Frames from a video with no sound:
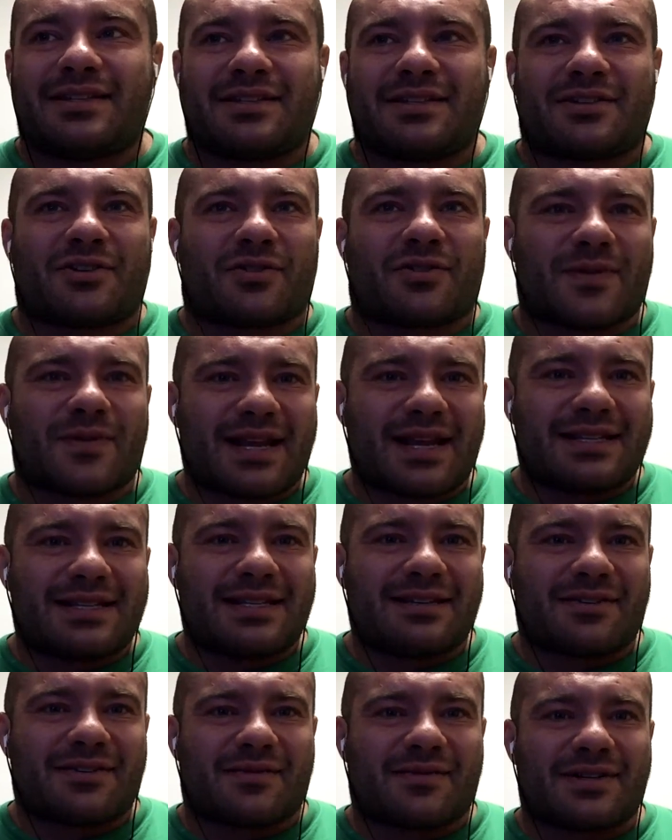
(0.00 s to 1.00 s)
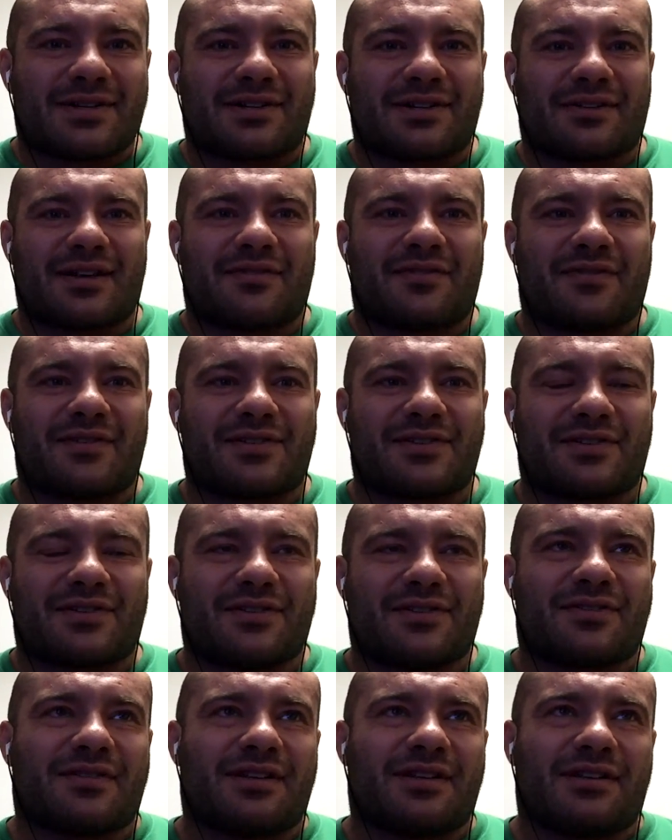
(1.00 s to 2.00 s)
Is it crazy to risk your life in a
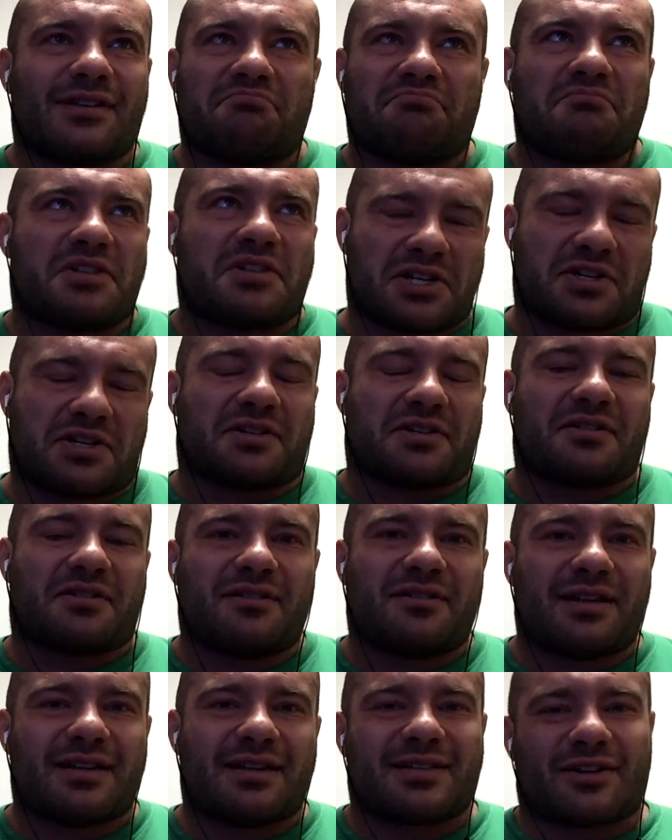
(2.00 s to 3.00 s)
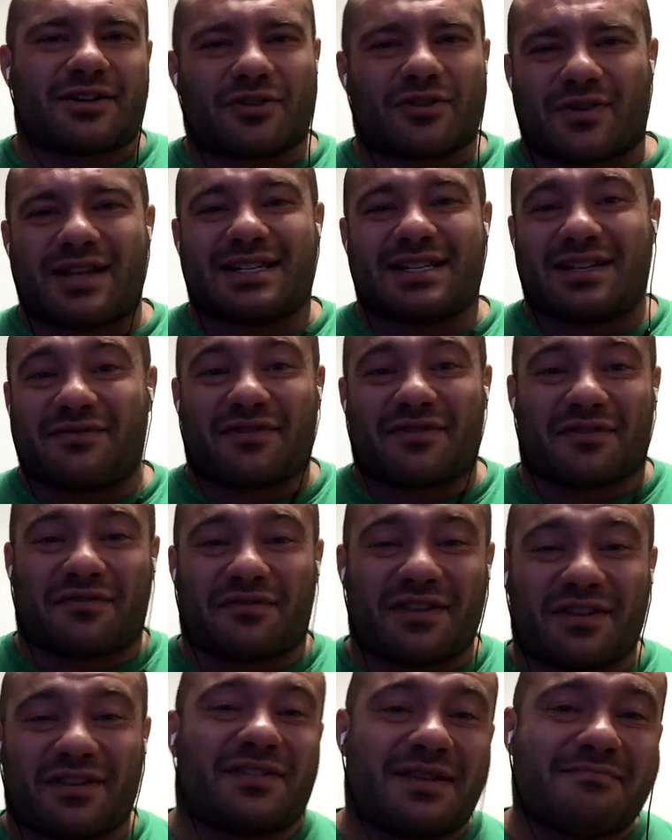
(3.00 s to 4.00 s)
surgery? Sure. Is it crazy for
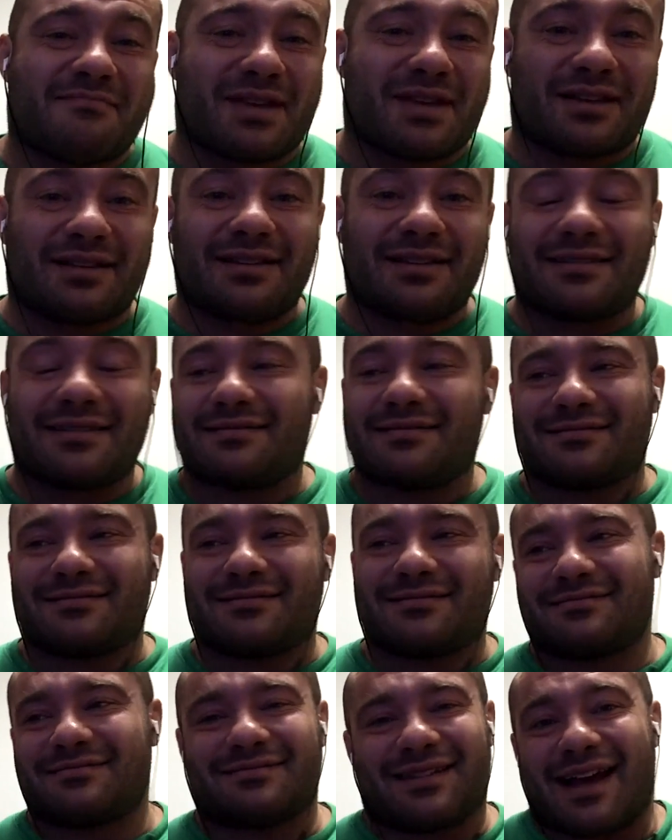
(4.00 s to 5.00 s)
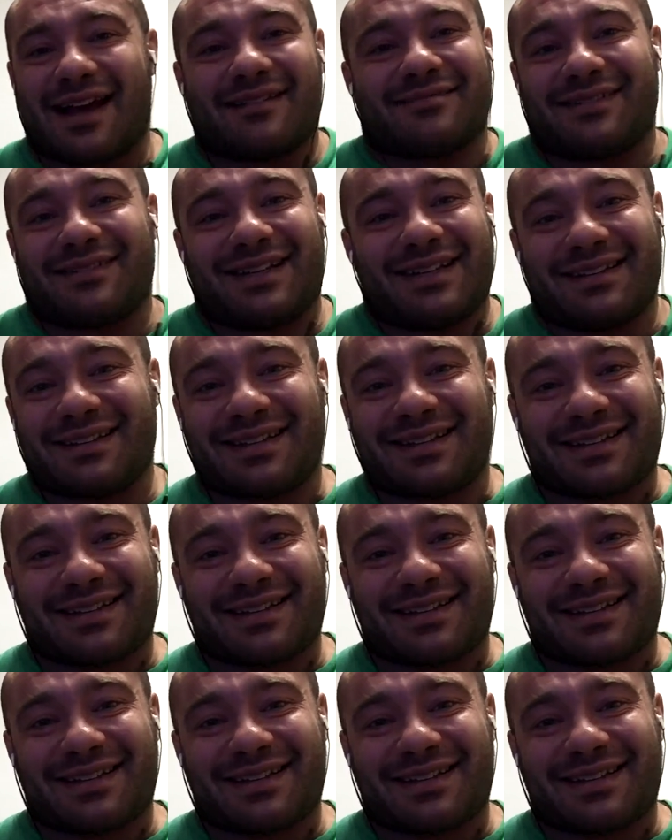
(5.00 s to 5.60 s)
50 million? Not really.